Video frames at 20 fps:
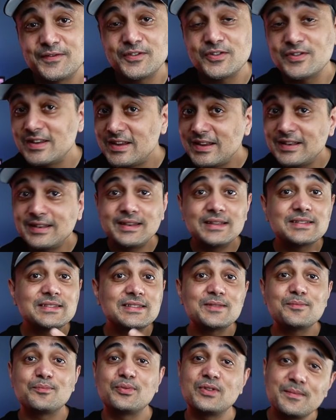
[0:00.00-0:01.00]
If you need
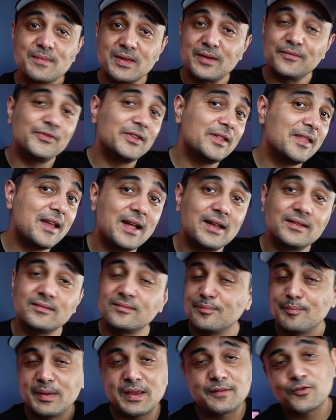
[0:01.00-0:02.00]
LinkedIn Premium for
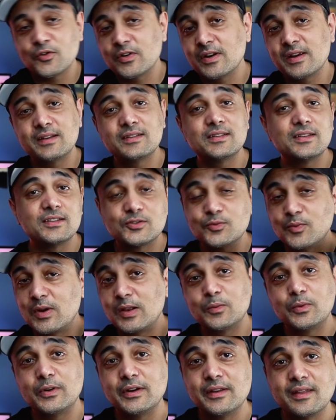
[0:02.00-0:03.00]
that, pay for it. It's
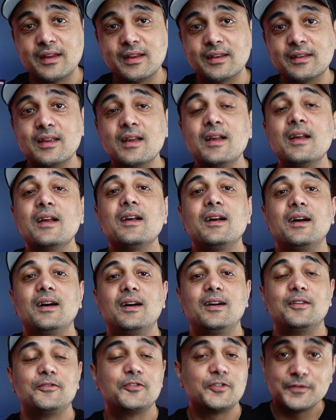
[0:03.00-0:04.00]
well worth it.
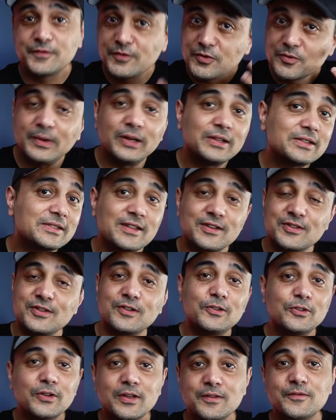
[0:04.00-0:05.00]
For a few months that
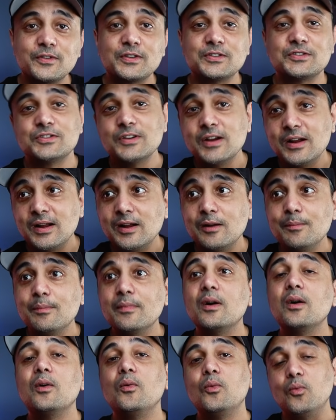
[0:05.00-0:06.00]
you're looking for a
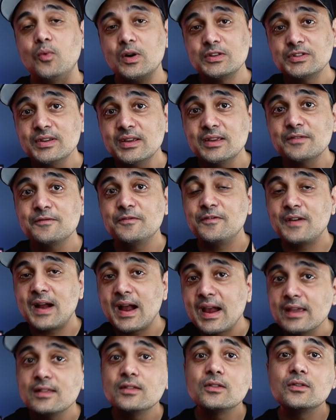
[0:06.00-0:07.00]
job, once you can
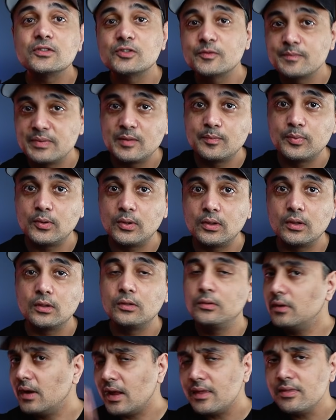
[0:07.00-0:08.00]
find those people,
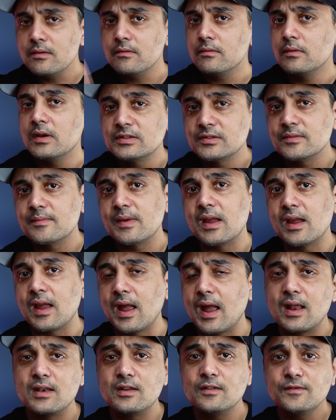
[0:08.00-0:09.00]
look at their resume,
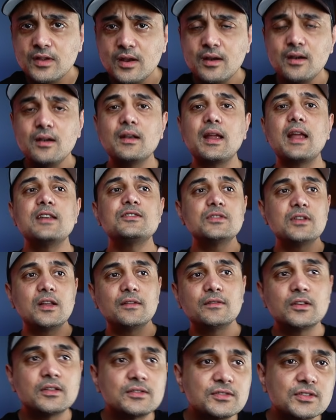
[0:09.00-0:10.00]
and if they're entry-level